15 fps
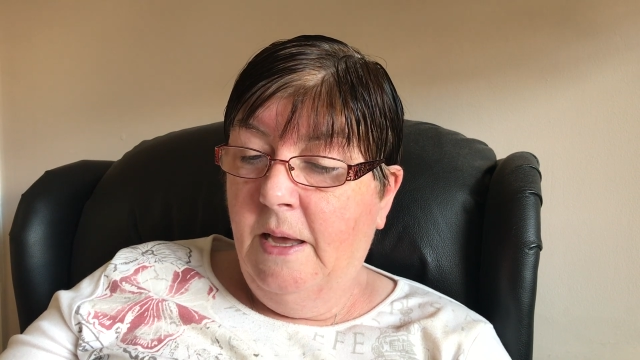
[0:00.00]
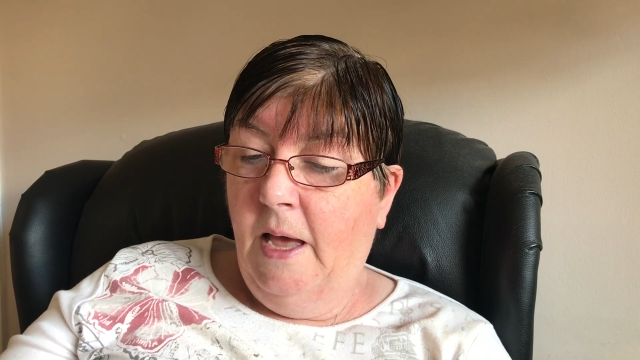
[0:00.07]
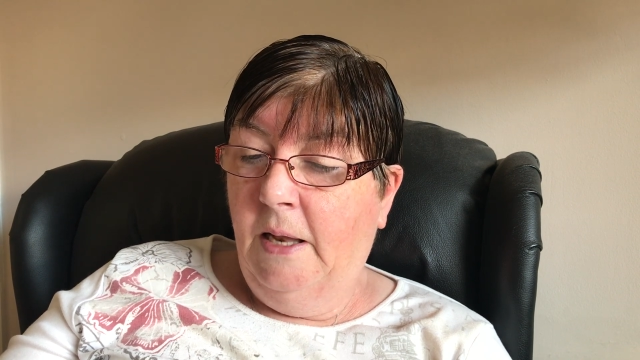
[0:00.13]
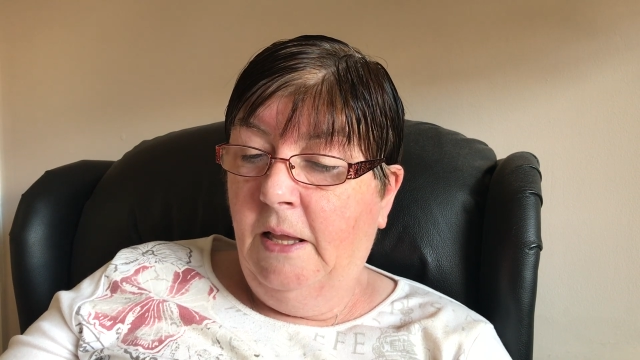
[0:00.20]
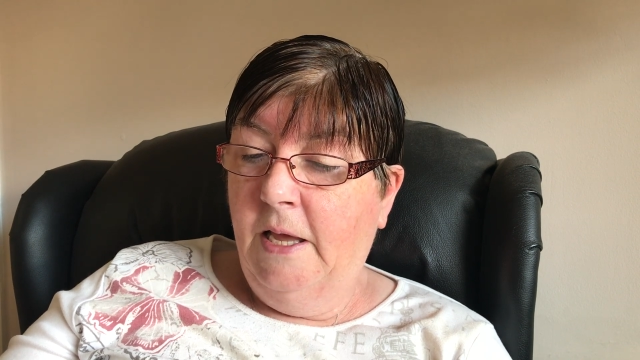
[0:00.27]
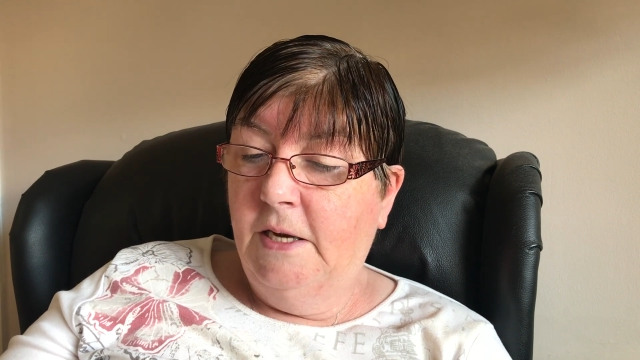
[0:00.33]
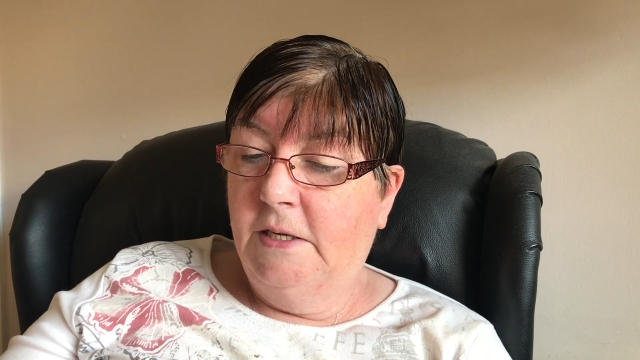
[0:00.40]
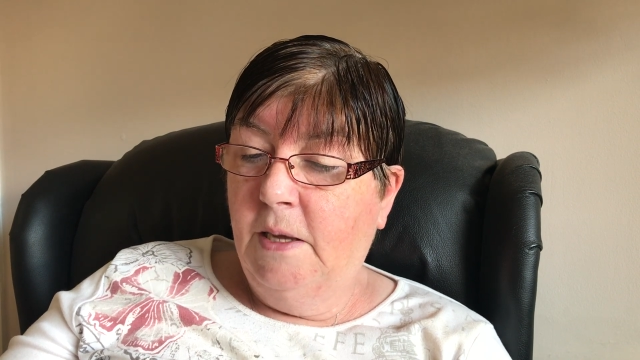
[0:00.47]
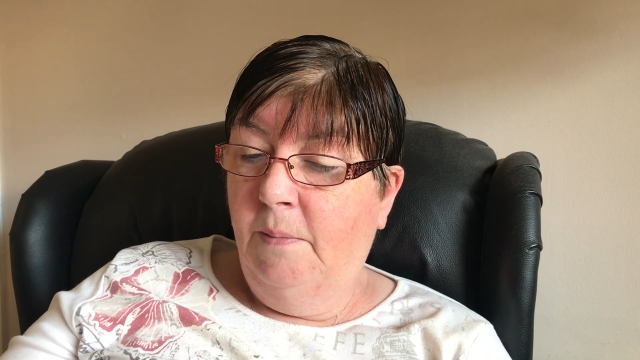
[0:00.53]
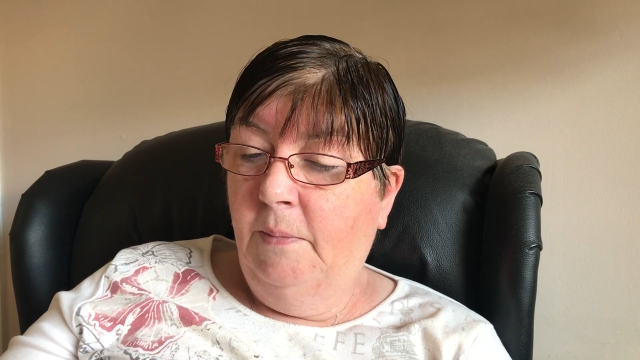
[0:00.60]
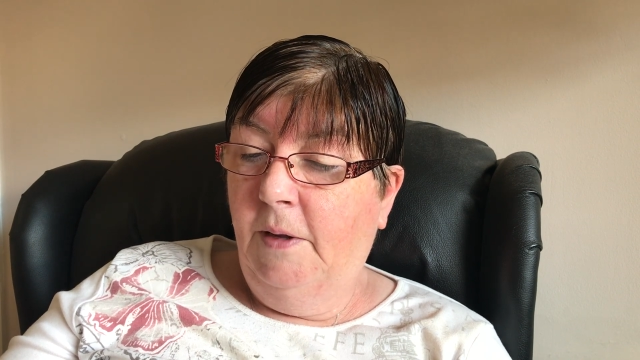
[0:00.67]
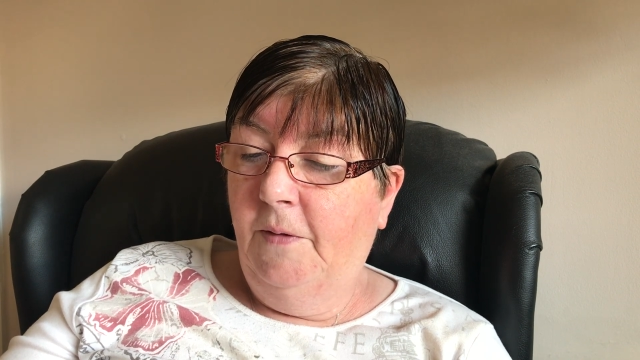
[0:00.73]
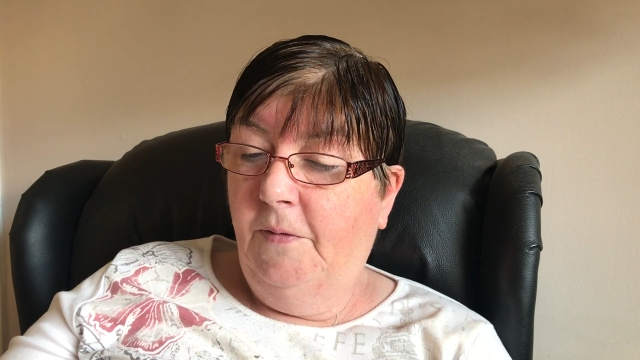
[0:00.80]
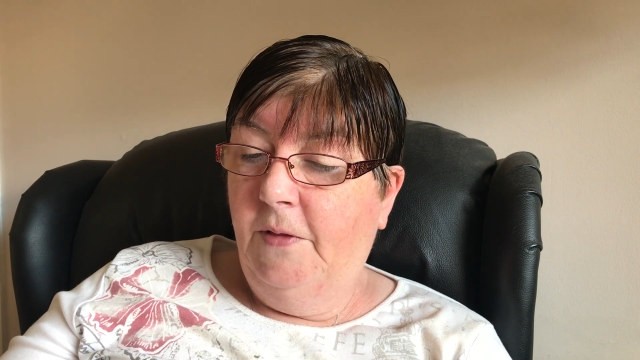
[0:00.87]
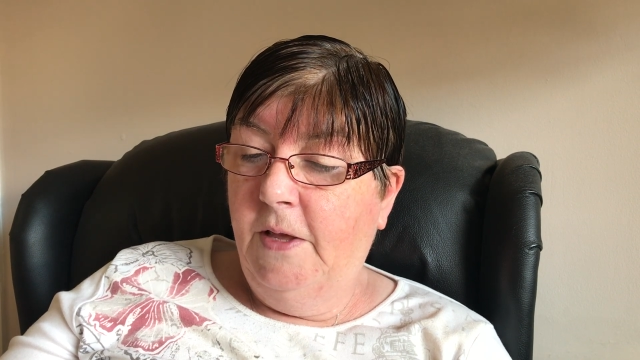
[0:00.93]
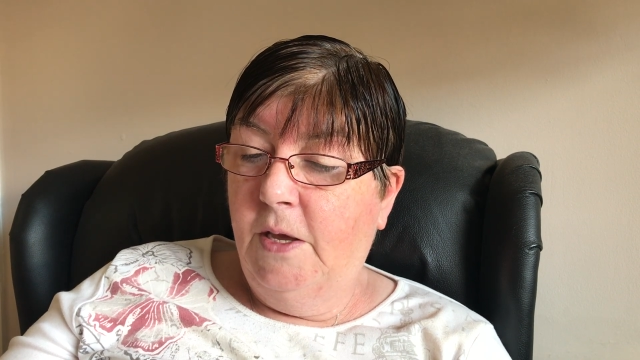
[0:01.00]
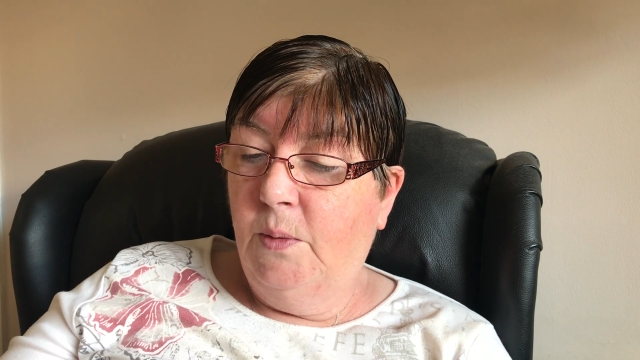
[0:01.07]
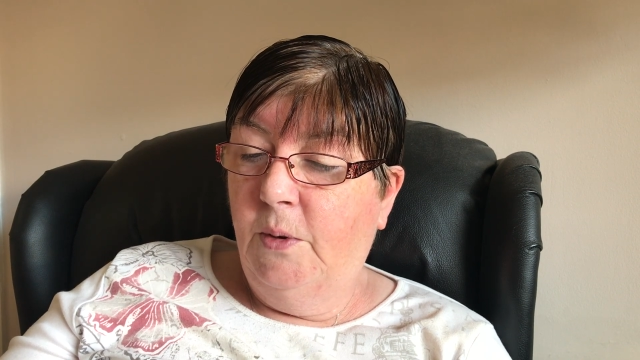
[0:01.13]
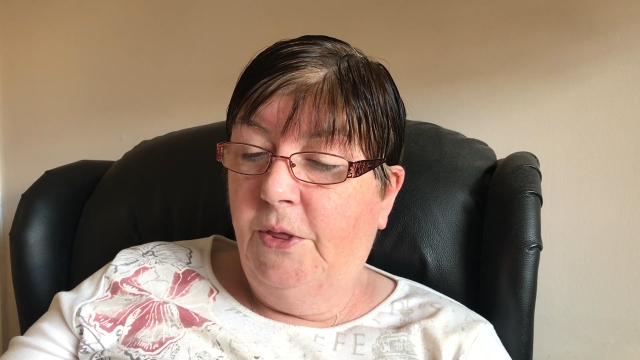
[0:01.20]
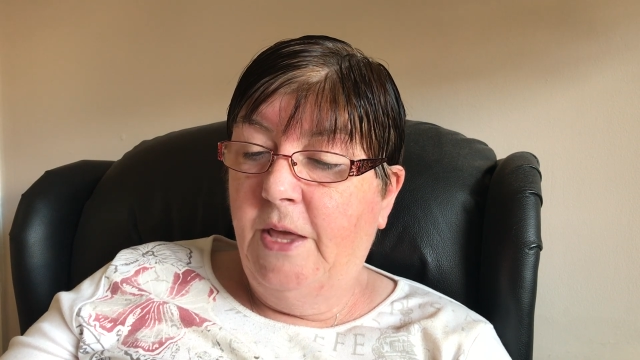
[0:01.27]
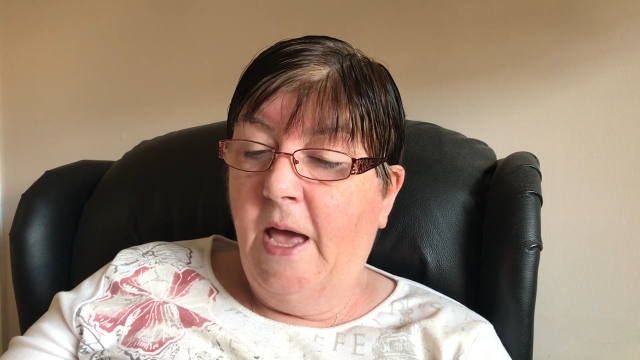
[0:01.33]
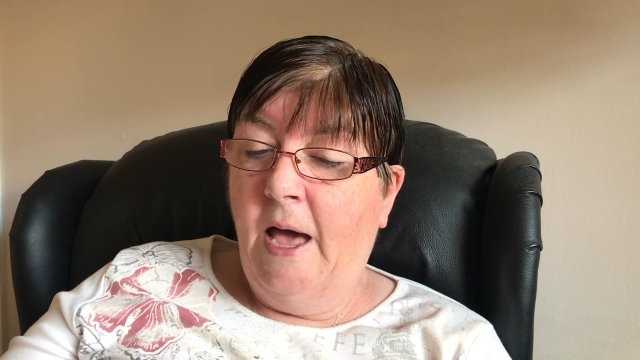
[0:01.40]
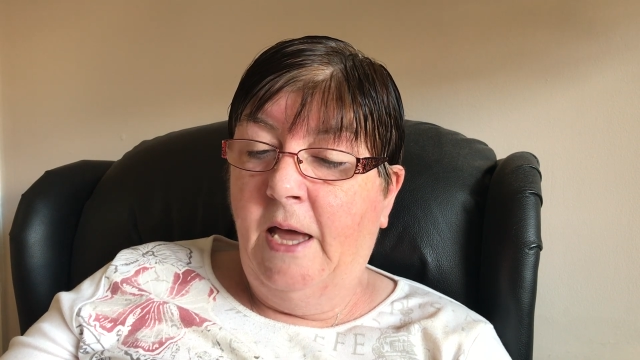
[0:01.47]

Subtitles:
and let him live there with the